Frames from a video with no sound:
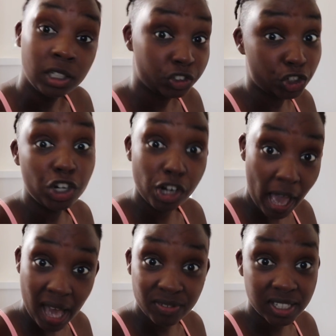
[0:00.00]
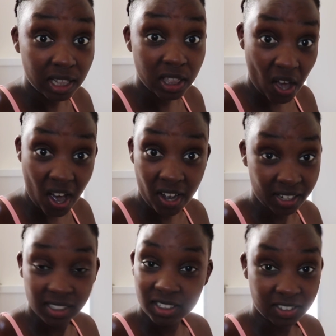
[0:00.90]
she laughs a
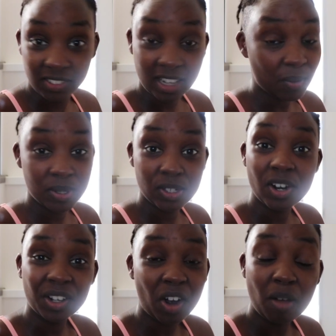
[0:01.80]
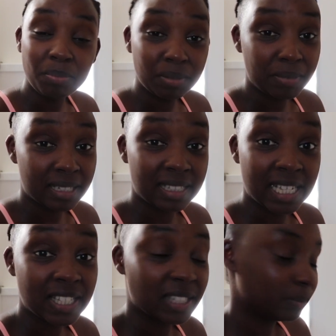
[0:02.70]
lot that was not a compliment
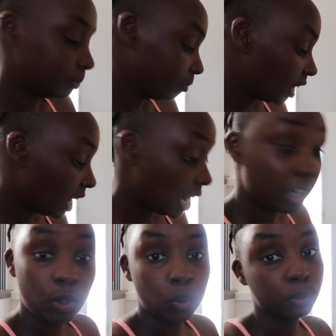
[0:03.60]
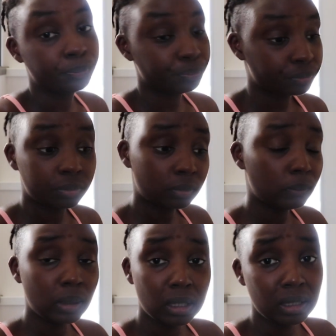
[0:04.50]
sis anywho
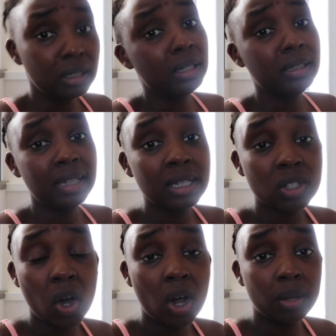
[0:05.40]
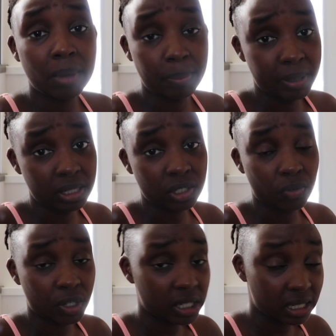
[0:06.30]
that's all my piece
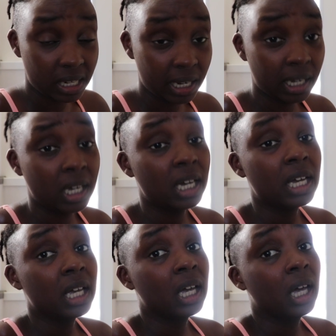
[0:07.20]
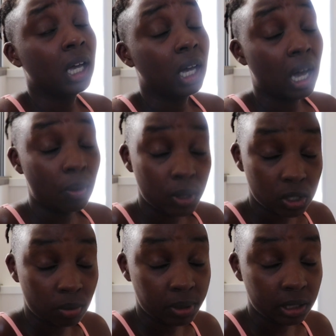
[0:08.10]
for today i
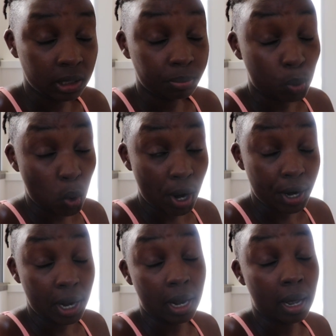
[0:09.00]
was completely bored